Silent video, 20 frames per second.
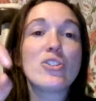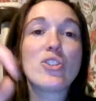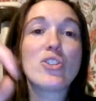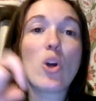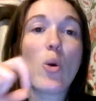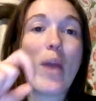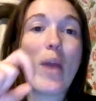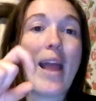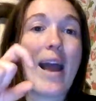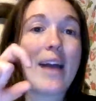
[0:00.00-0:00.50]

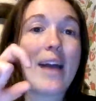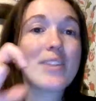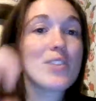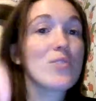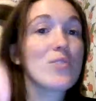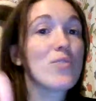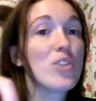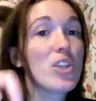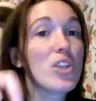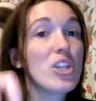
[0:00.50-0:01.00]
So it has
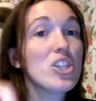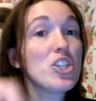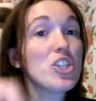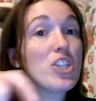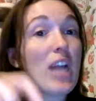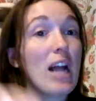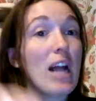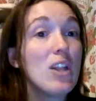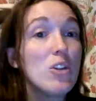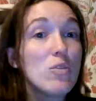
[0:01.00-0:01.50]
a really
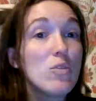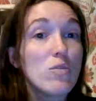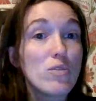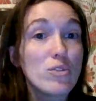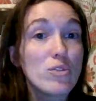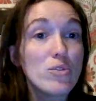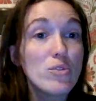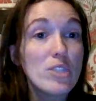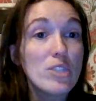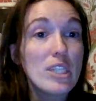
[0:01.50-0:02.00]
shallow
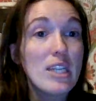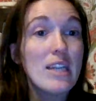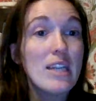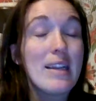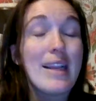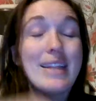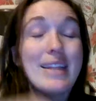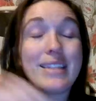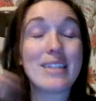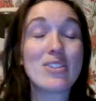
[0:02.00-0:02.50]
root.
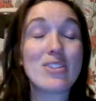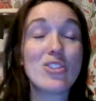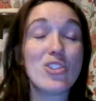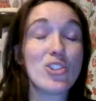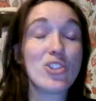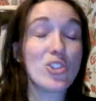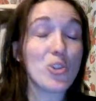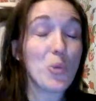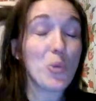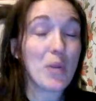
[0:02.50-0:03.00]
It
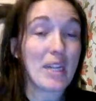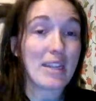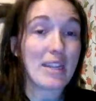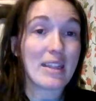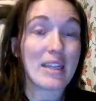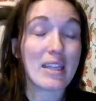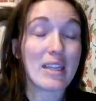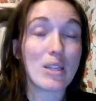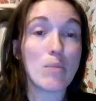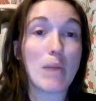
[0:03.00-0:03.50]
doesn't do
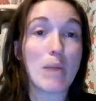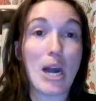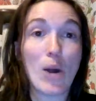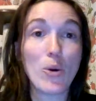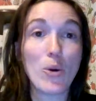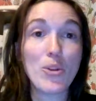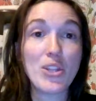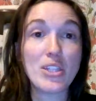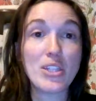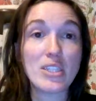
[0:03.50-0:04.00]
anything in the
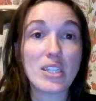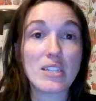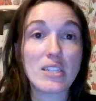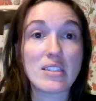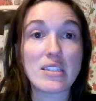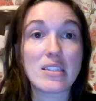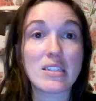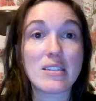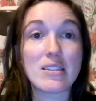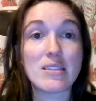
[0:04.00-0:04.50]
mouth. It
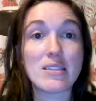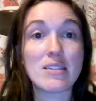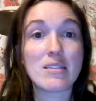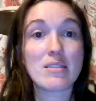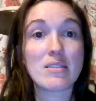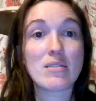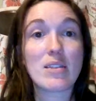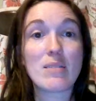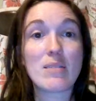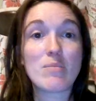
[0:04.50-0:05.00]
doesn't
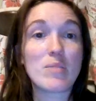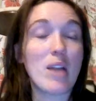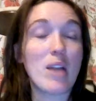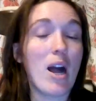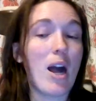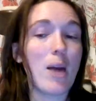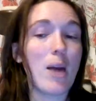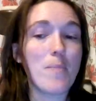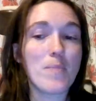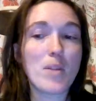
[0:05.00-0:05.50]

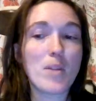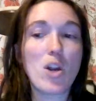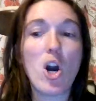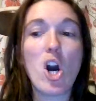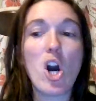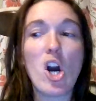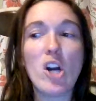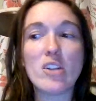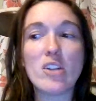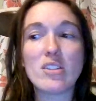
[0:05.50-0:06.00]

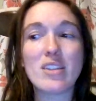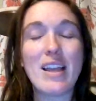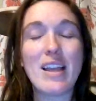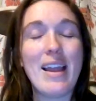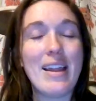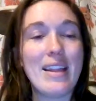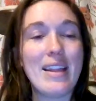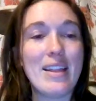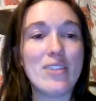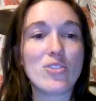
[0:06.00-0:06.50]
cause
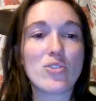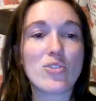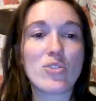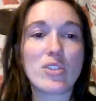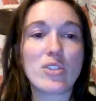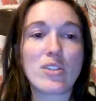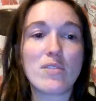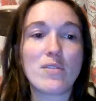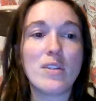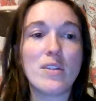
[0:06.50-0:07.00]
any
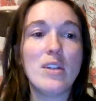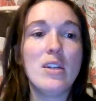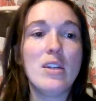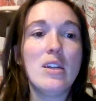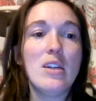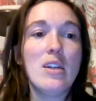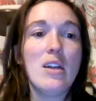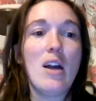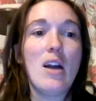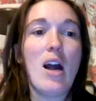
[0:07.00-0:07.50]
sort of
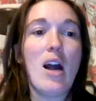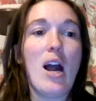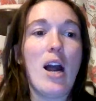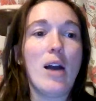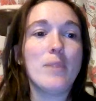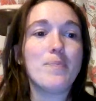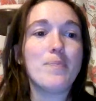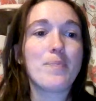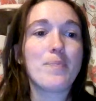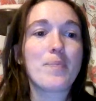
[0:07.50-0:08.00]

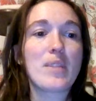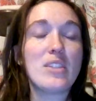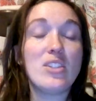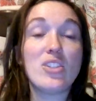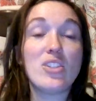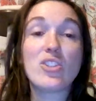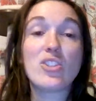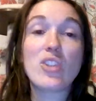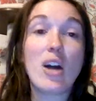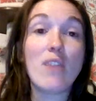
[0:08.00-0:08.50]

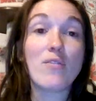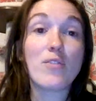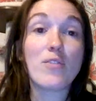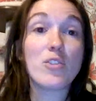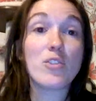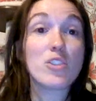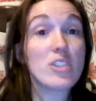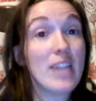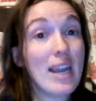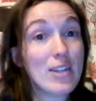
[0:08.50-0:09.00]

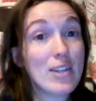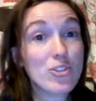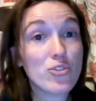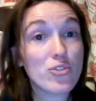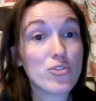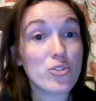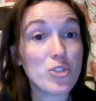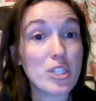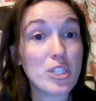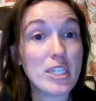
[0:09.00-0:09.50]
discomfort
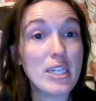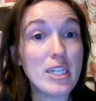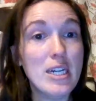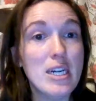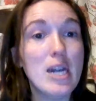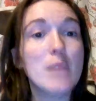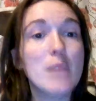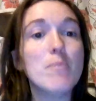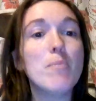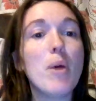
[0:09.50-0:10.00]
naturally,
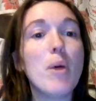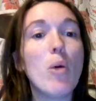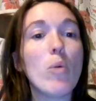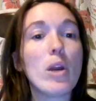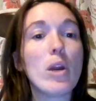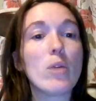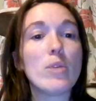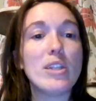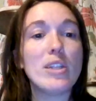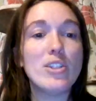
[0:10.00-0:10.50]
but
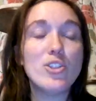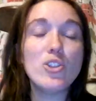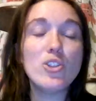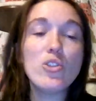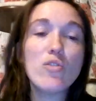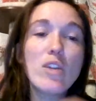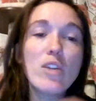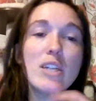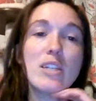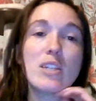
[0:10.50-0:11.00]
where we
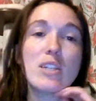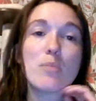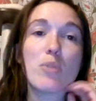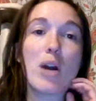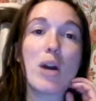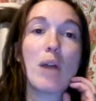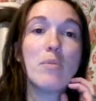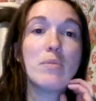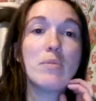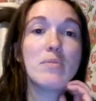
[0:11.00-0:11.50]
do run into
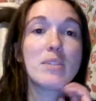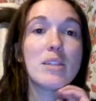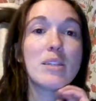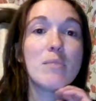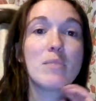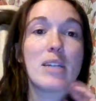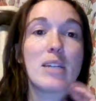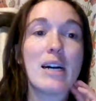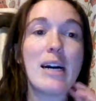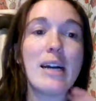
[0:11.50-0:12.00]
problems
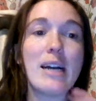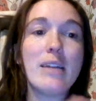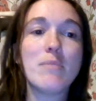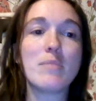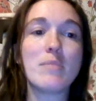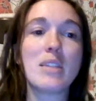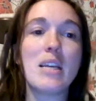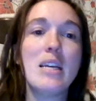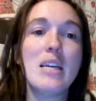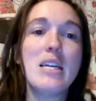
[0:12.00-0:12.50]

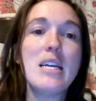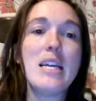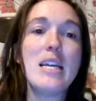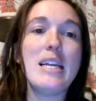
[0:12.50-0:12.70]
sometimes